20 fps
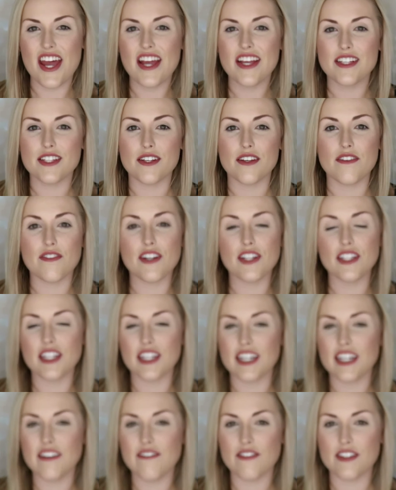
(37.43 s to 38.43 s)
So if you're
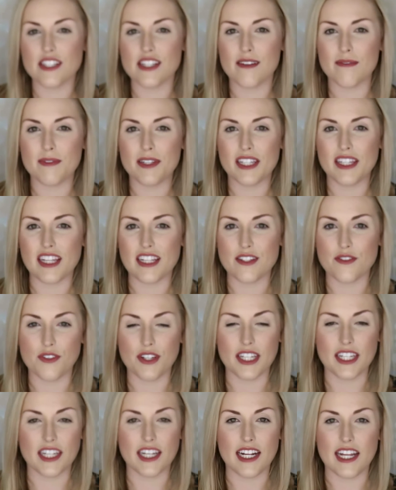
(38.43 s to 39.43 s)
looking for something that's
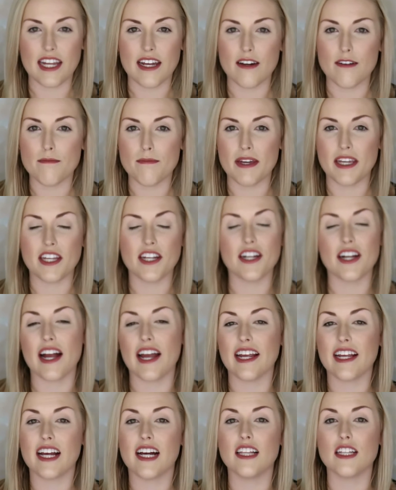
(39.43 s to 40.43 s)
really going to help make your
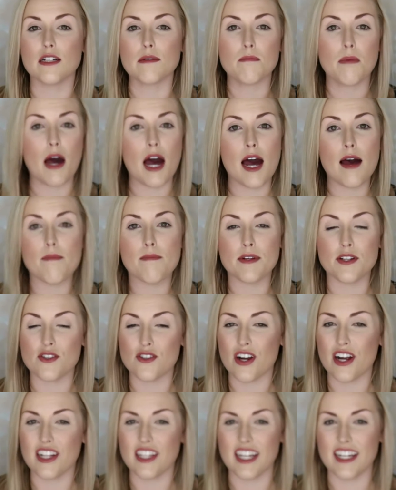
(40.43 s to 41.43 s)
eye color pop and
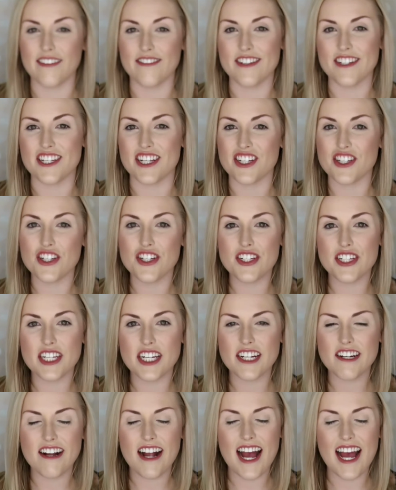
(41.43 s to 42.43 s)
draw a lot of attention to
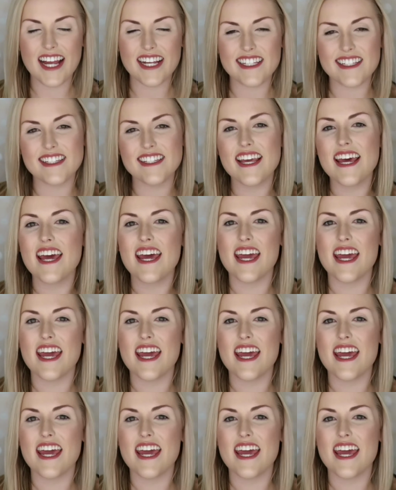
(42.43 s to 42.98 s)
your eyes,